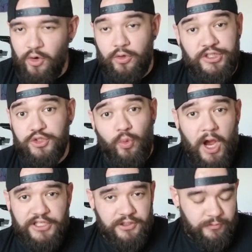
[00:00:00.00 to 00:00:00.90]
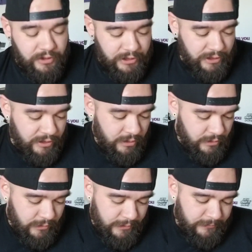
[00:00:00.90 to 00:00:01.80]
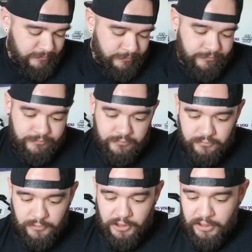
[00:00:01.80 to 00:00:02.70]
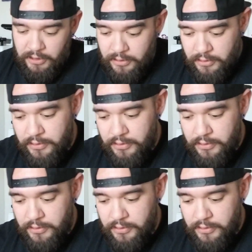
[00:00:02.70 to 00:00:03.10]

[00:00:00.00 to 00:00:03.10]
or just wash it really good. Okay.